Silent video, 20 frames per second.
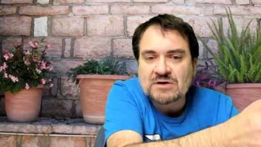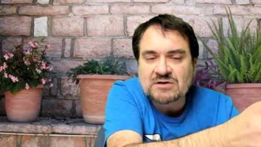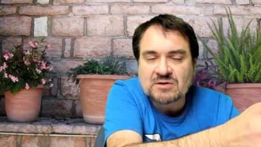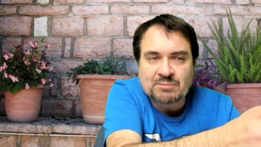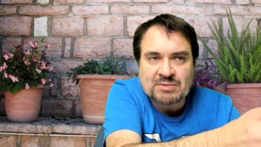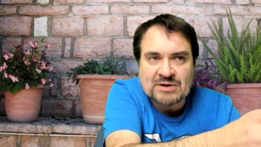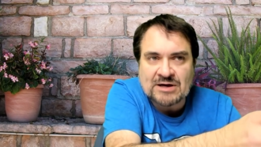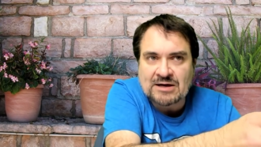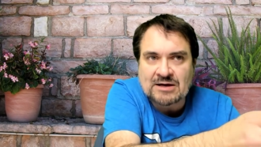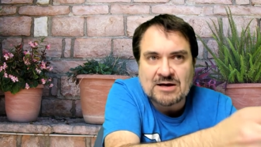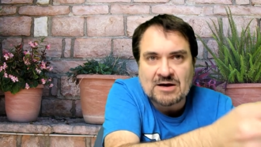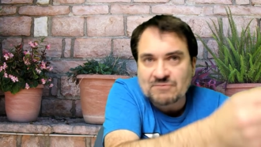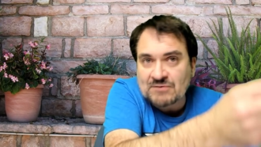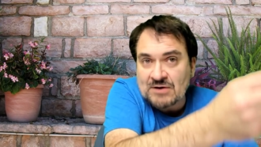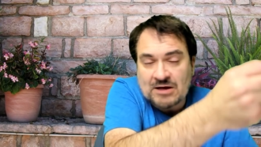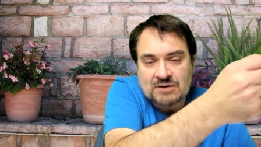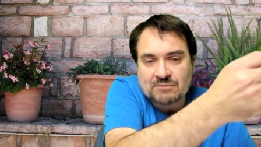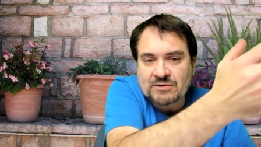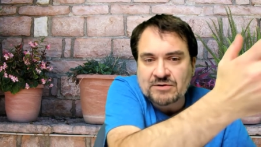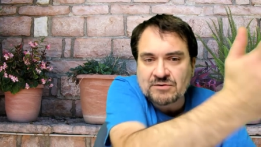ready to pay, I've
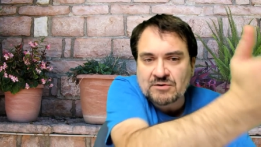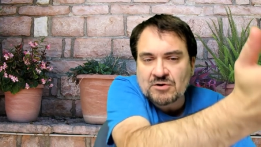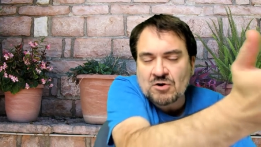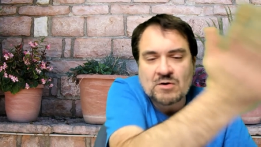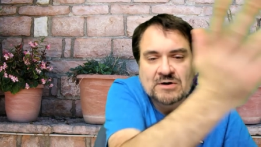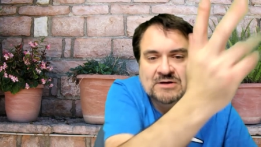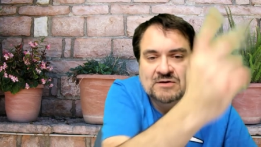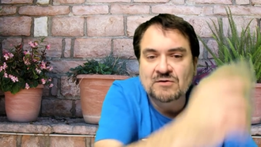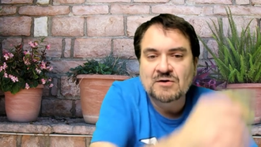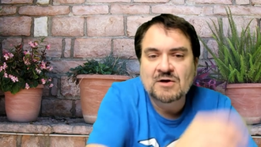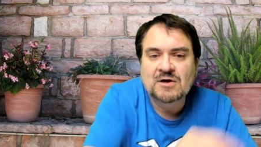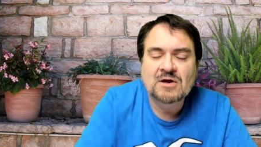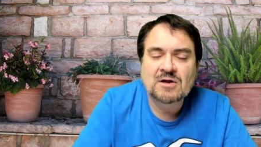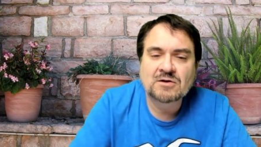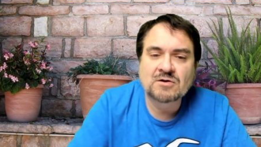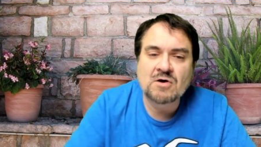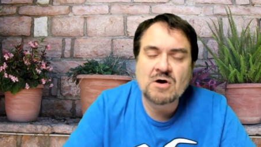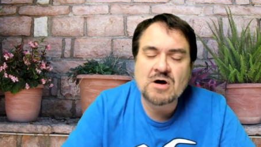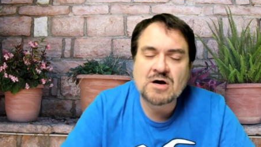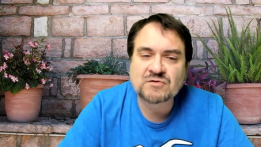got everything already
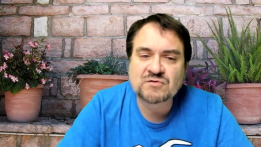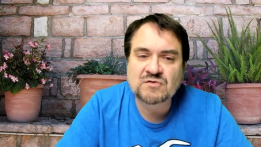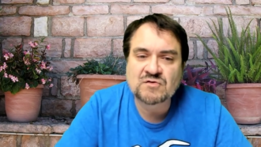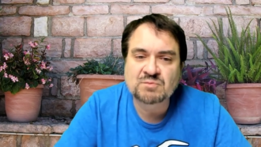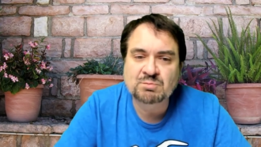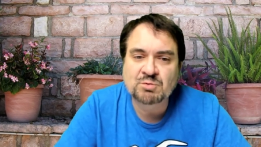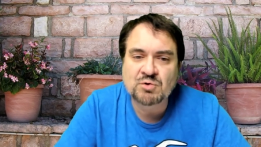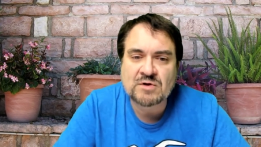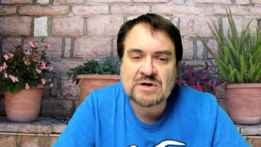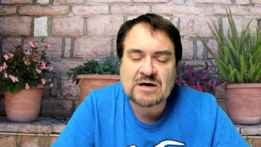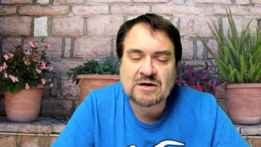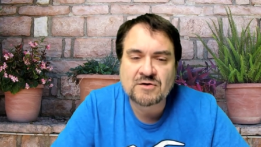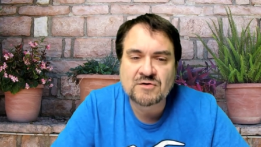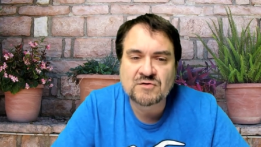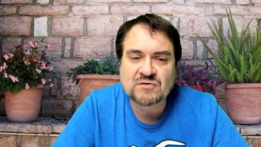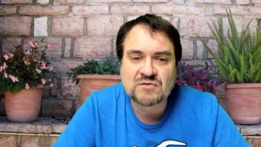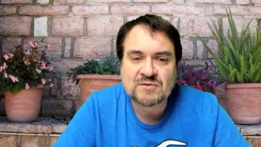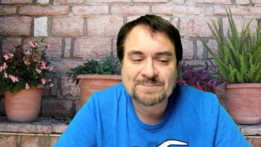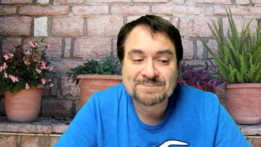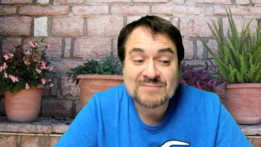long since pulled out
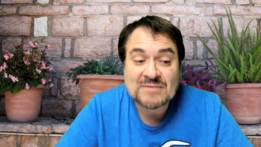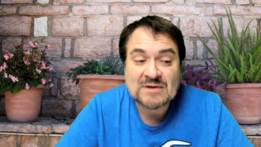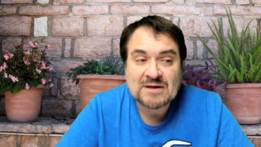because